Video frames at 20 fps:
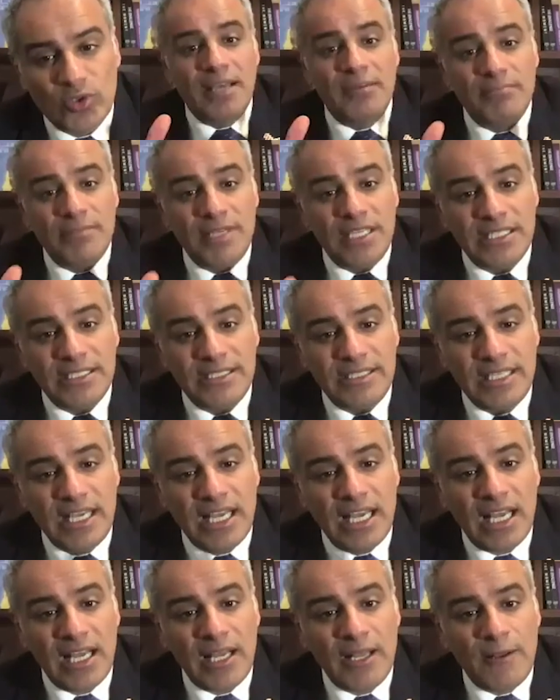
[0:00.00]

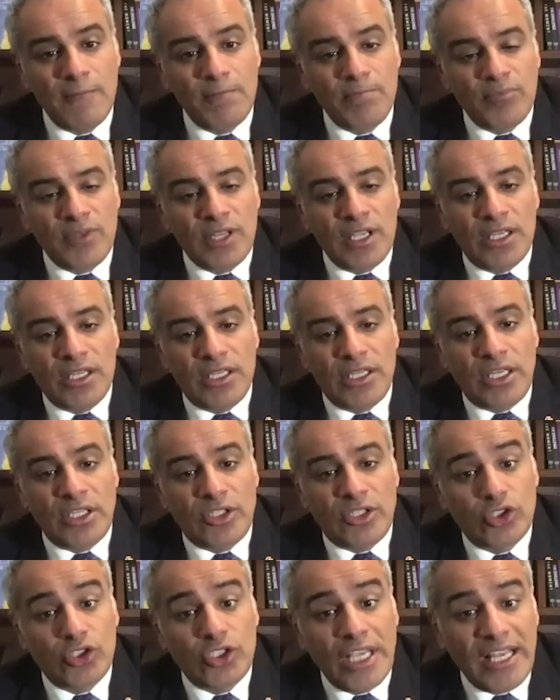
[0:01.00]
media,
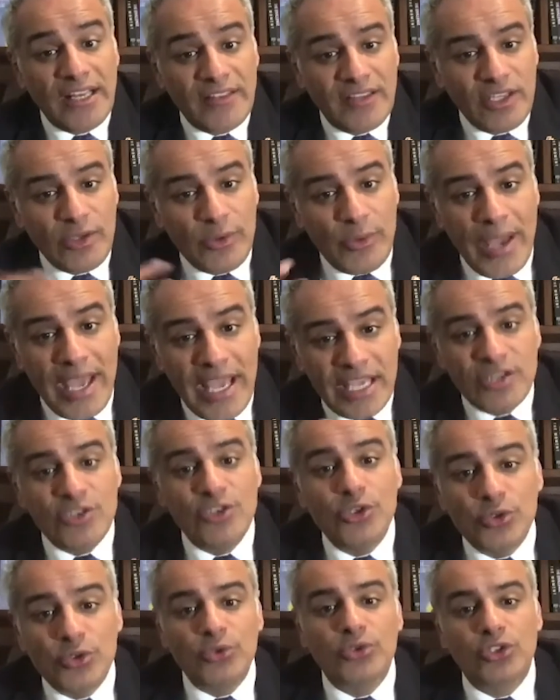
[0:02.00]
to share the UAE
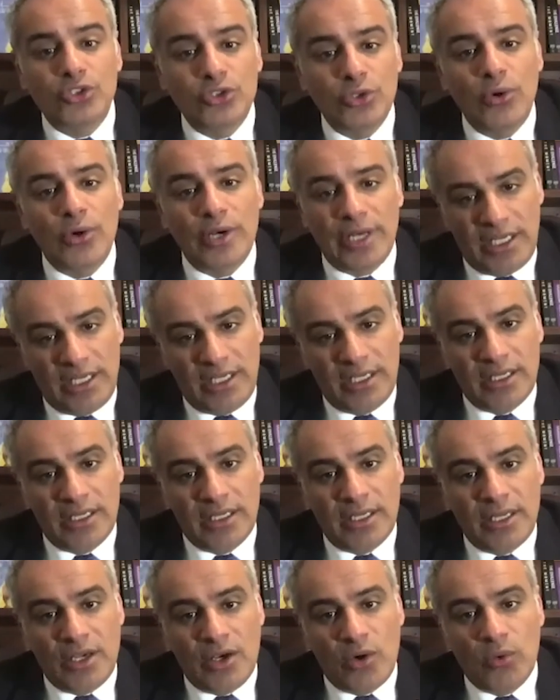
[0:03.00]
news story
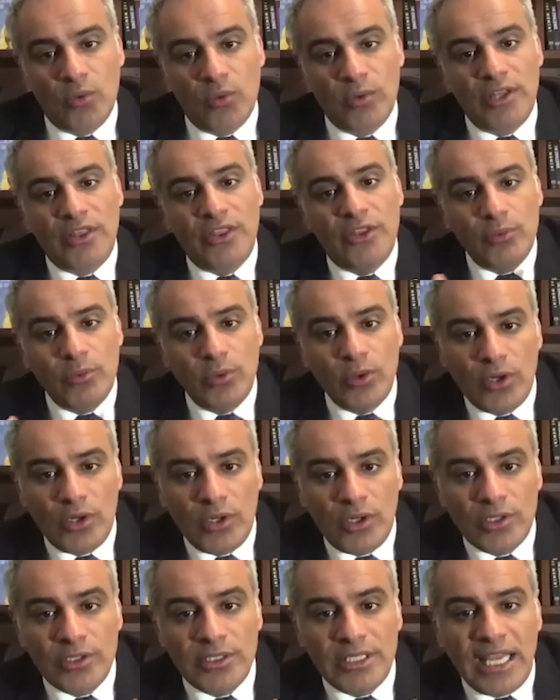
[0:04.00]
with the
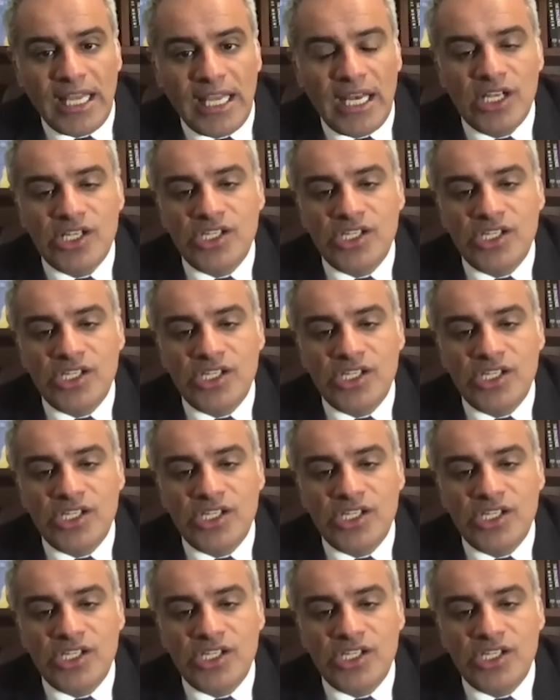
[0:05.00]
world and